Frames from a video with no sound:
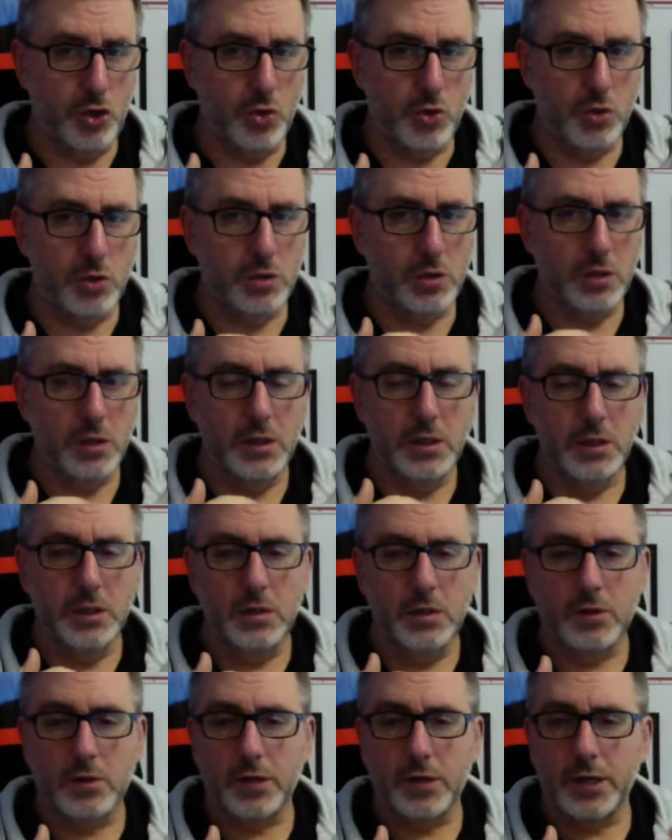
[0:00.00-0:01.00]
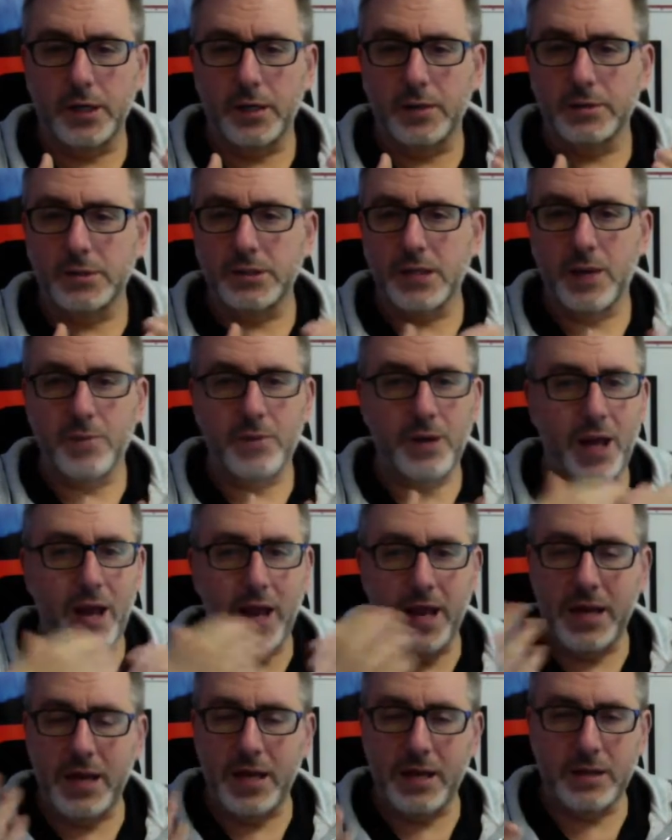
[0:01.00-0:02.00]
Google, right? Same with
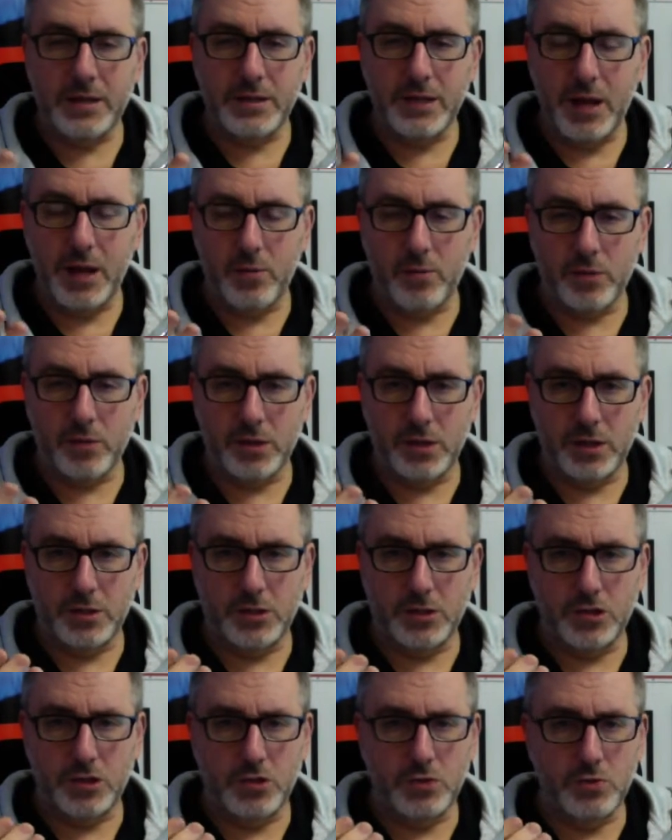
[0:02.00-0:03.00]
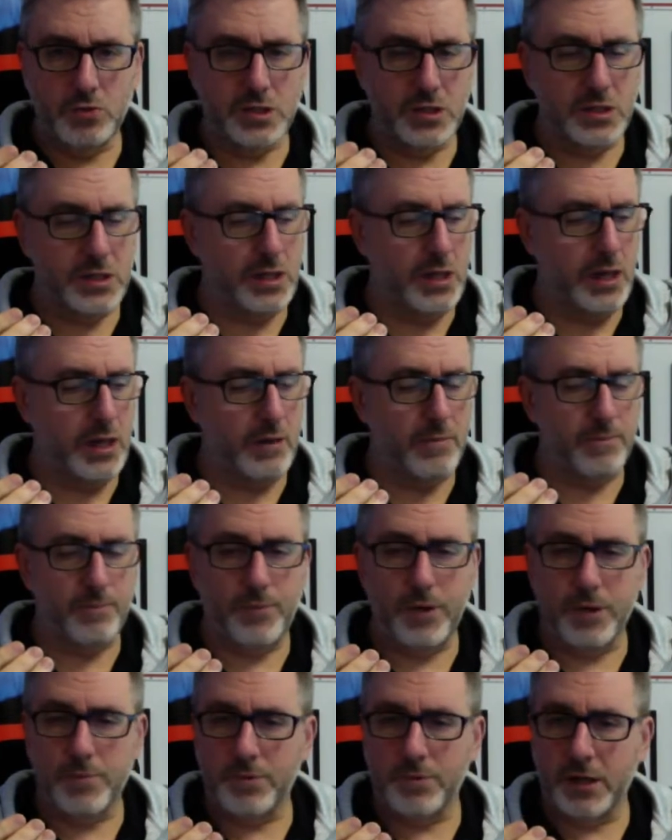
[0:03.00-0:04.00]
any network that you're using to get
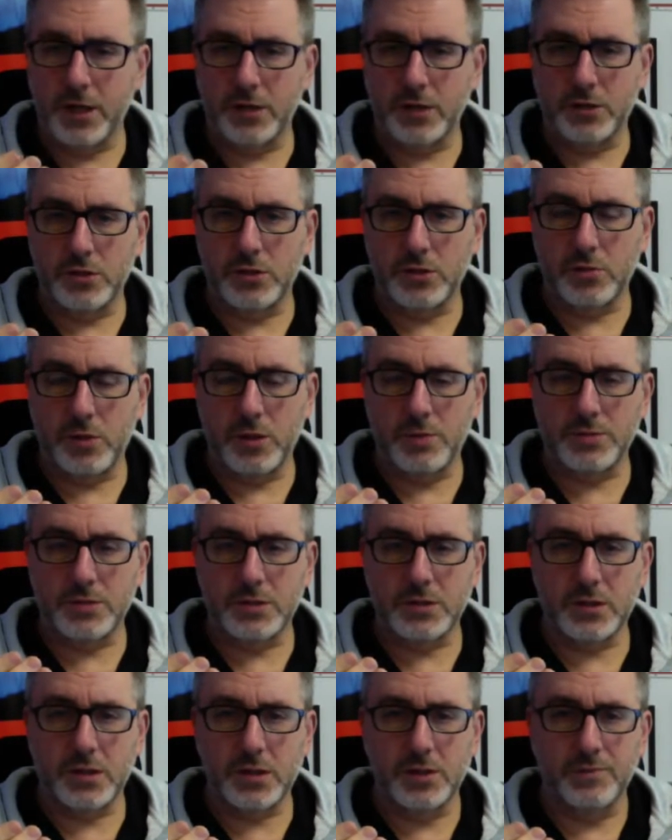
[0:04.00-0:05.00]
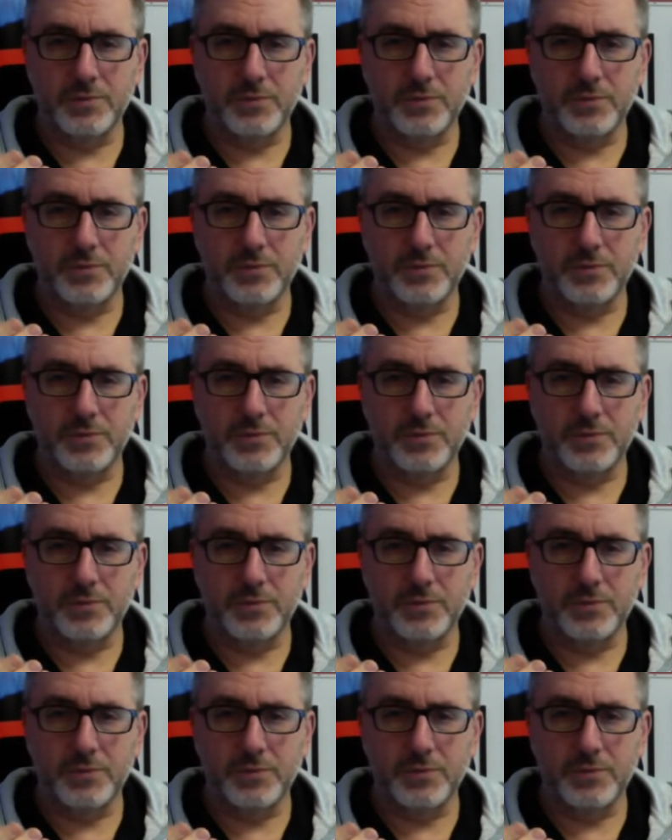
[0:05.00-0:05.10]
people onto your website.